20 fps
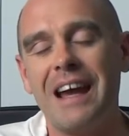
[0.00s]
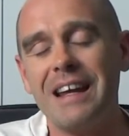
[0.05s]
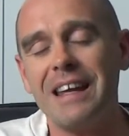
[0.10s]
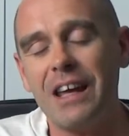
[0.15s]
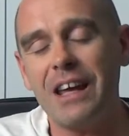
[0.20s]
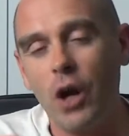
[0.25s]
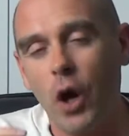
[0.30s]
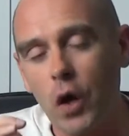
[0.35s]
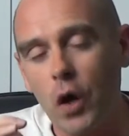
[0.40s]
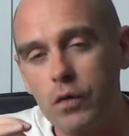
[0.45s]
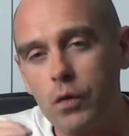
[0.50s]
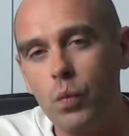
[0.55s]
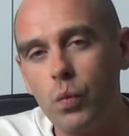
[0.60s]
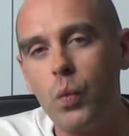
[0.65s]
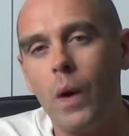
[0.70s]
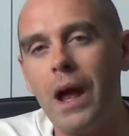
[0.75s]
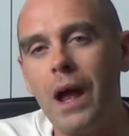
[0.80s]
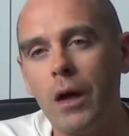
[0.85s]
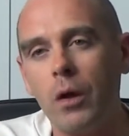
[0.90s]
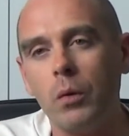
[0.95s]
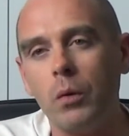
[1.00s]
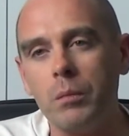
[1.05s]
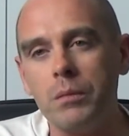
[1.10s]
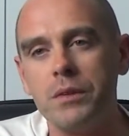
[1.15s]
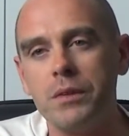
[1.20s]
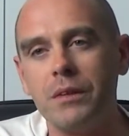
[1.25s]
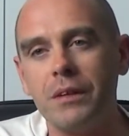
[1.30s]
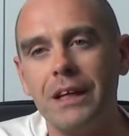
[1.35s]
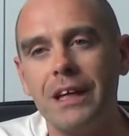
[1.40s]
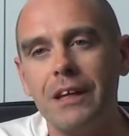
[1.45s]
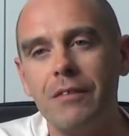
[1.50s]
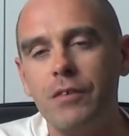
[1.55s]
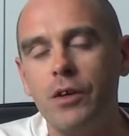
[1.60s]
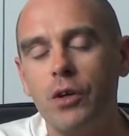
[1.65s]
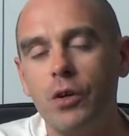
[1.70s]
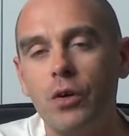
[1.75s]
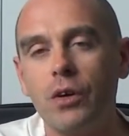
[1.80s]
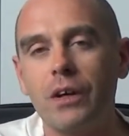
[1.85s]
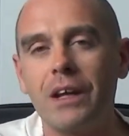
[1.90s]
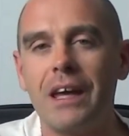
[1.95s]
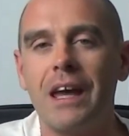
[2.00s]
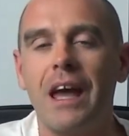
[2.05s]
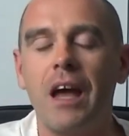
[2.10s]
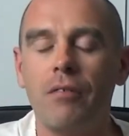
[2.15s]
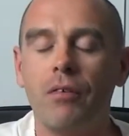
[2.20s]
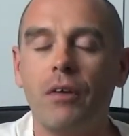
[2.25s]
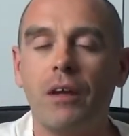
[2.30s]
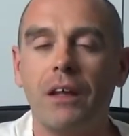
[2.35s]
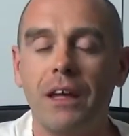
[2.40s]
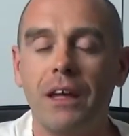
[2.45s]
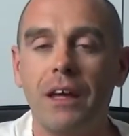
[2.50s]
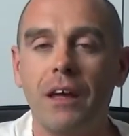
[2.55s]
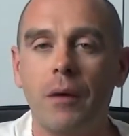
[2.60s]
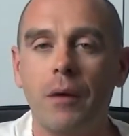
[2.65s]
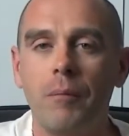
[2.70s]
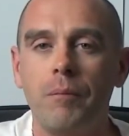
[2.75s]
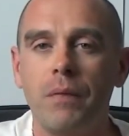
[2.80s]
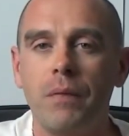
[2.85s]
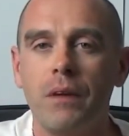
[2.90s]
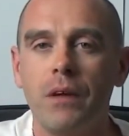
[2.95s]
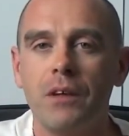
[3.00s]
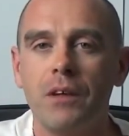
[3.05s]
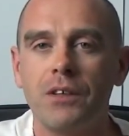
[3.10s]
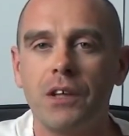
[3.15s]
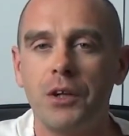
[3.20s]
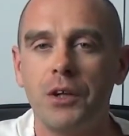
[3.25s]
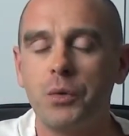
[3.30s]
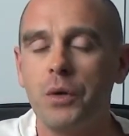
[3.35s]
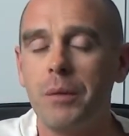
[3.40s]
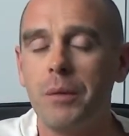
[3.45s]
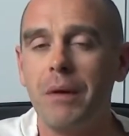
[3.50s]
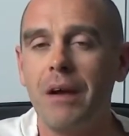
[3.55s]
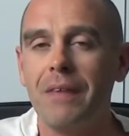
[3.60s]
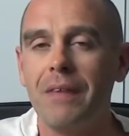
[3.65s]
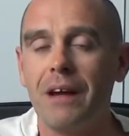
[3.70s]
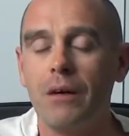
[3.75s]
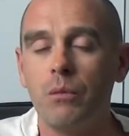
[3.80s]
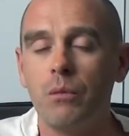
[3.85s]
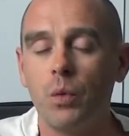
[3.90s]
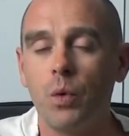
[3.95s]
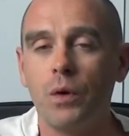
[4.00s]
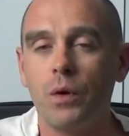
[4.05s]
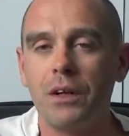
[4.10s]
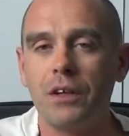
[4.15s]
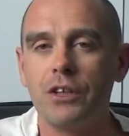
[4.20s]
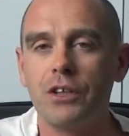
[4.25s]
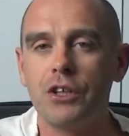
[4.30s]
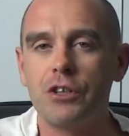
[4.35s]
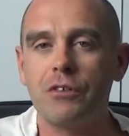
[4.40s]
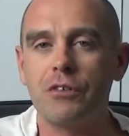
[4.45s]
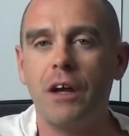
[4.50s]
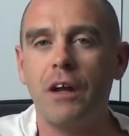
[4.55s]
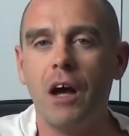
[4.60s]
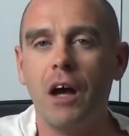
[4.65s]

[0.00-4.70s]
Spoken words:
get overwhelmed if you're not careful here. So I just want to make that warning straight